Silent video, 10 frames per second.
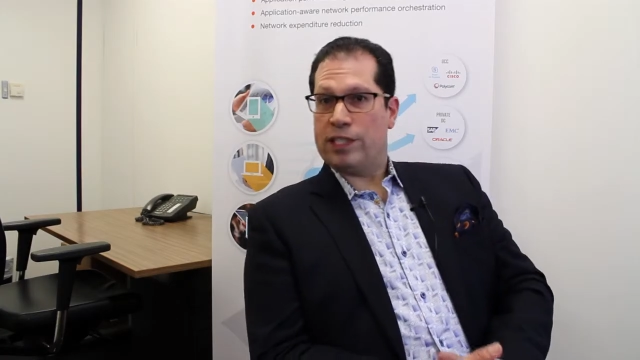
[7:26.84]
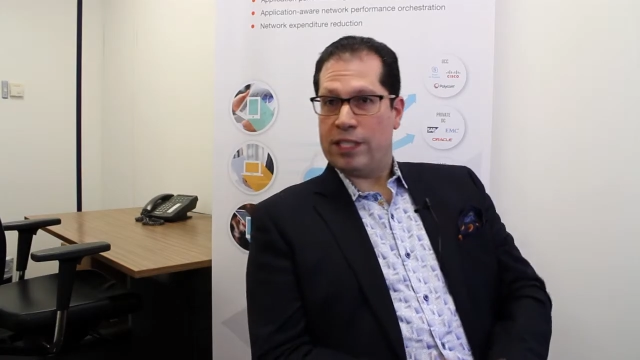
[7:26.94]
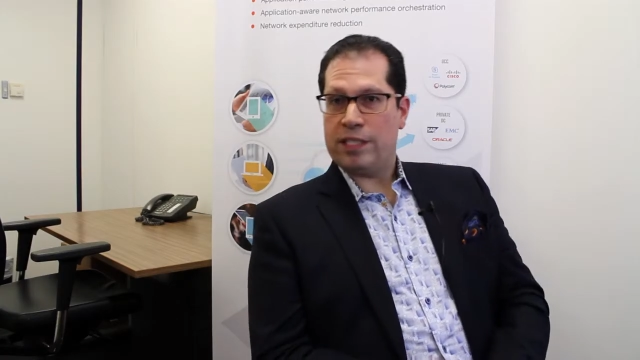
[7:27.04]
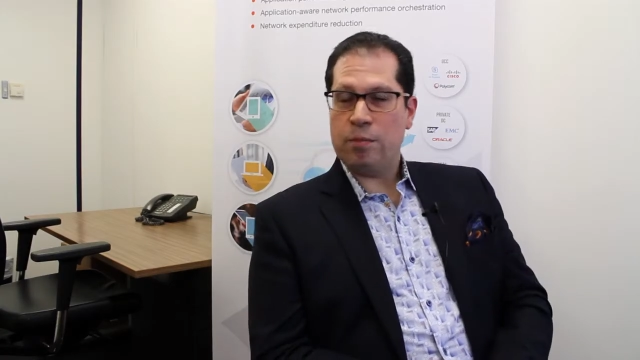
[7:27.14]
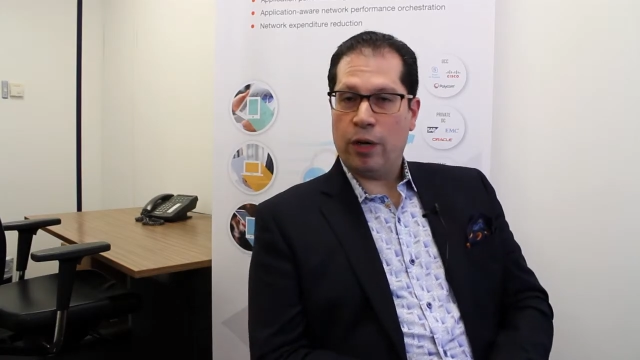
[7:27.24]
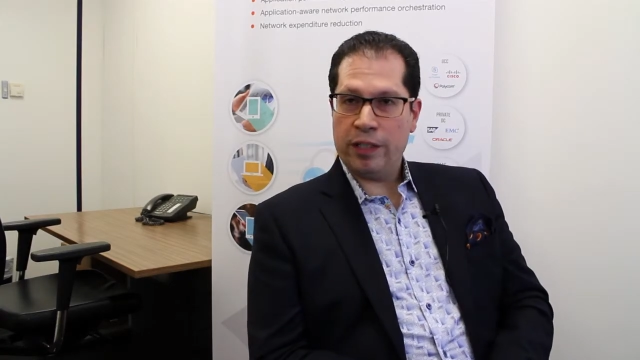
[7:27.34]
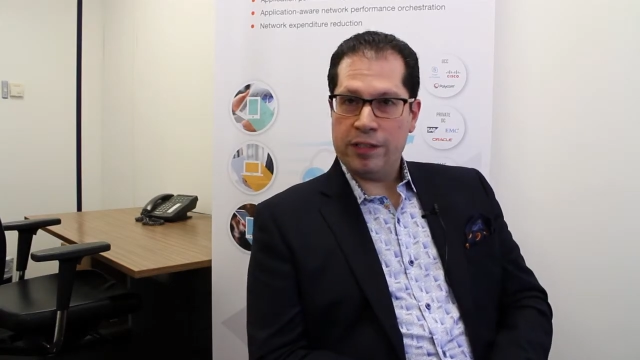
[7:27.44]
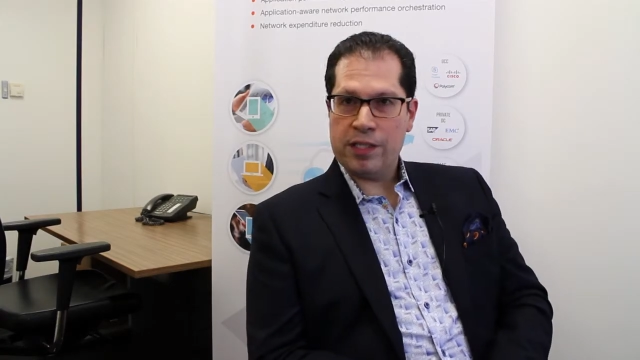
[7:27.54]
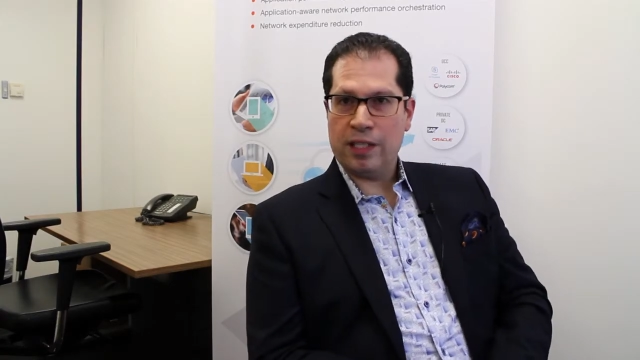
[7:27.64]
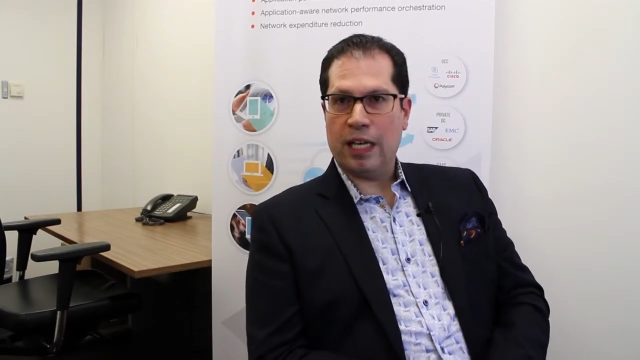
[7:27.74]
existing
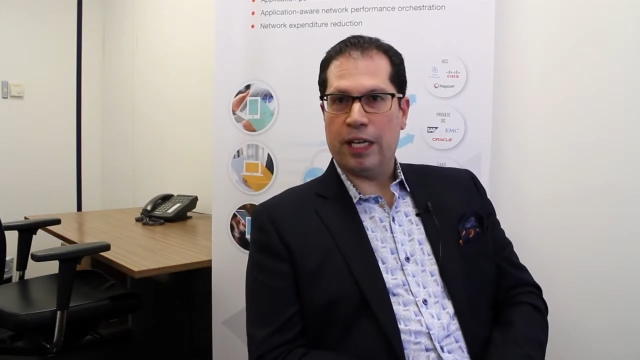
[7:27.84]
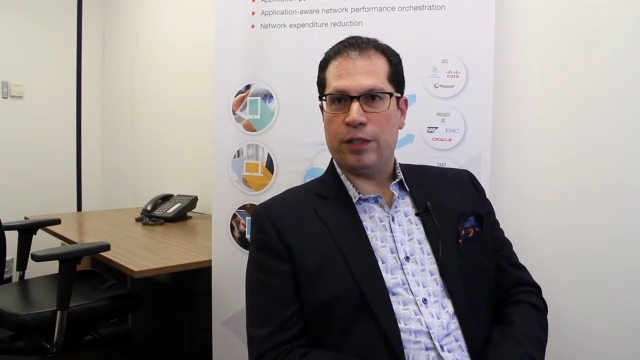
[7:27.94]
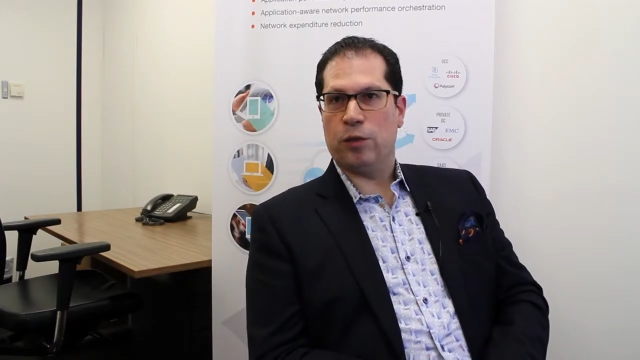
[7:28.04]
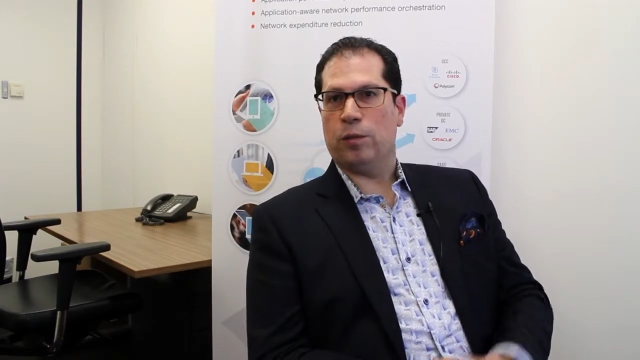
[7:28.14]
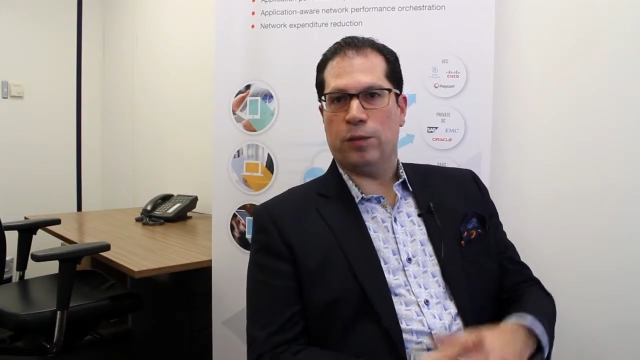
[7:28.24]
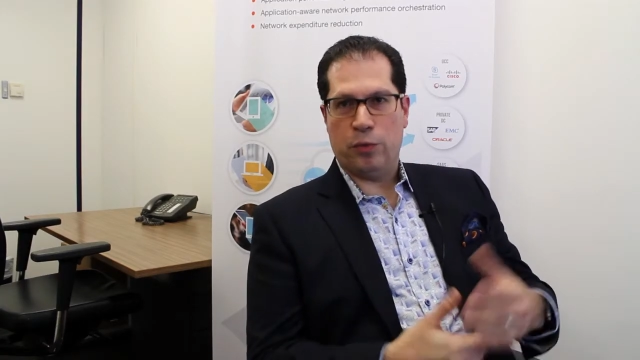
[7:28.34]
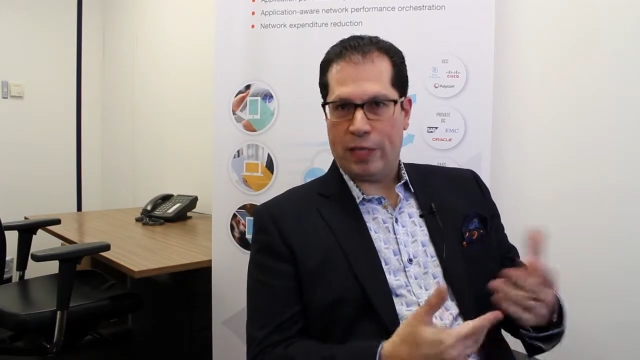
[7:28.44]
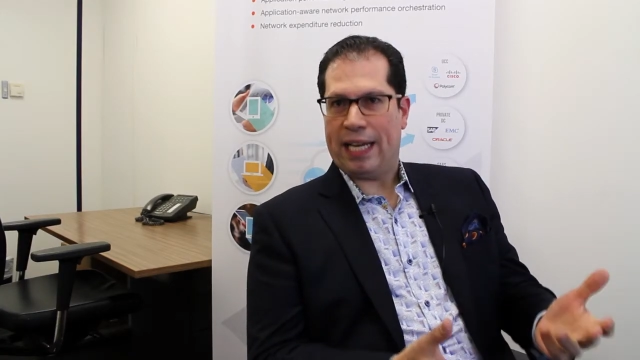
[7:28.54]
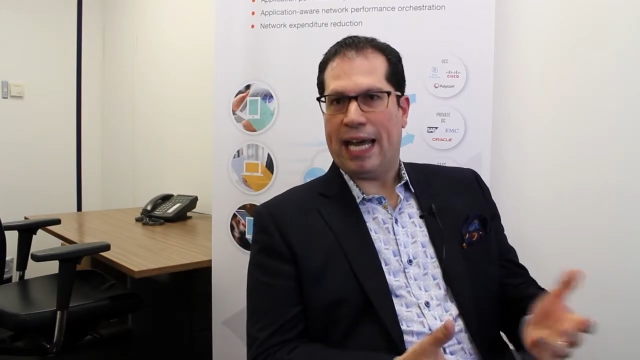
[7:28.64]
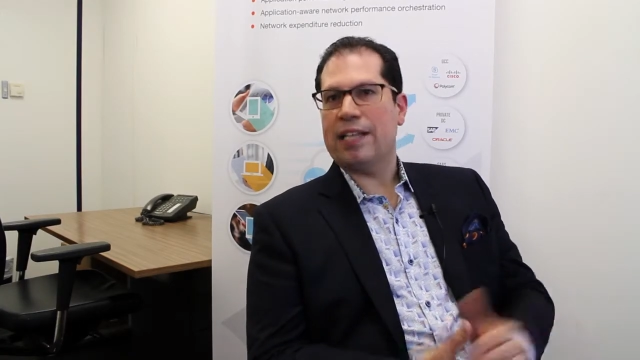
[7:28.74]
partners, uh, you'll, you
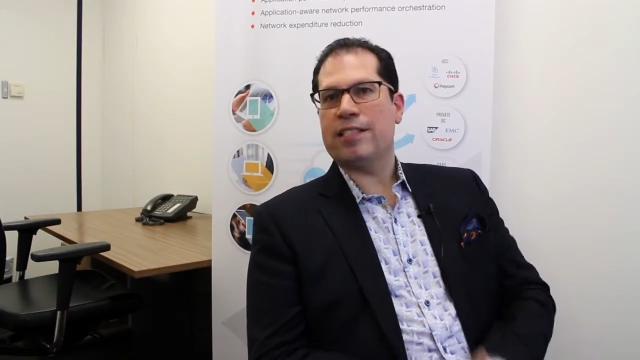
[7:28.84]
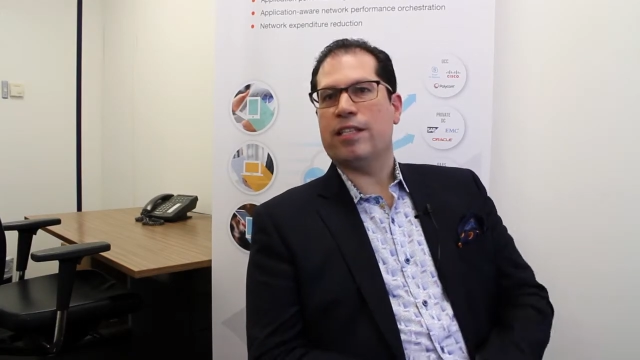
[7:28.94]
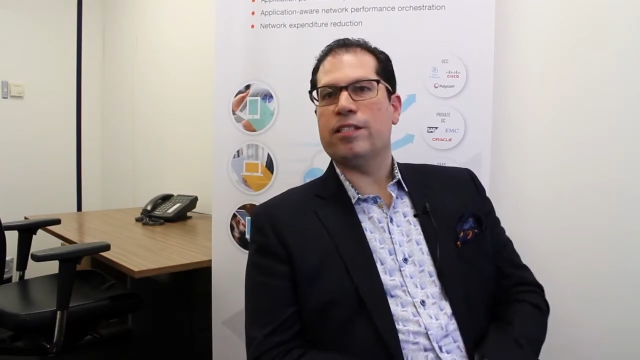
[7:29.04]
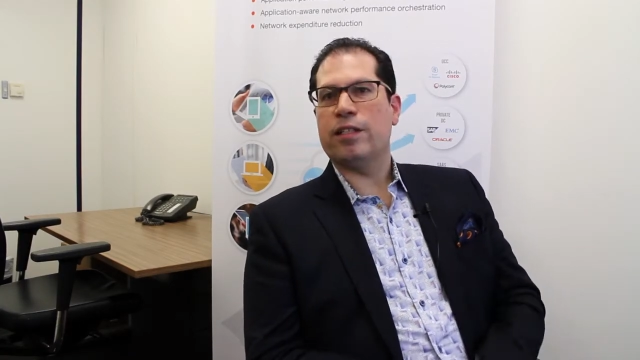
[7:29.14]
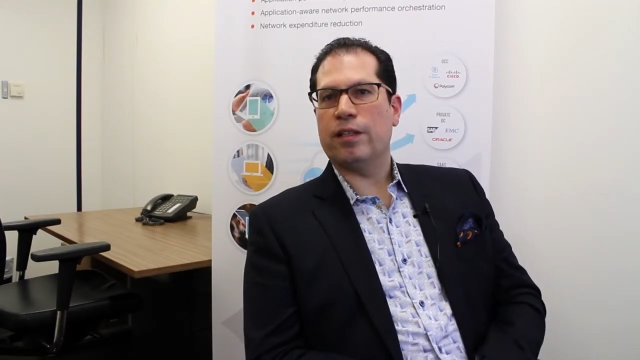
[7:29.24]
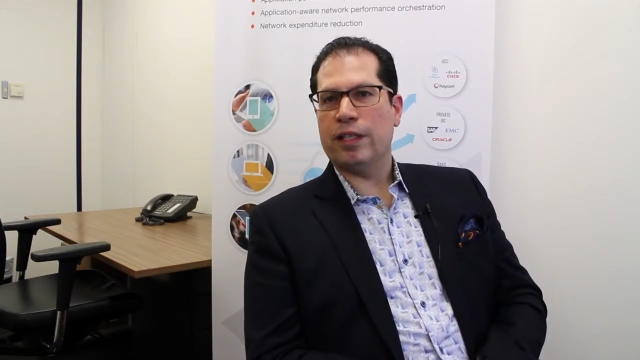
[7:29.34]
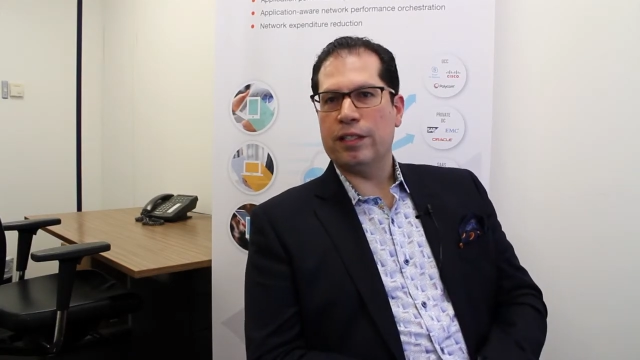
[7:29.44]
get access to,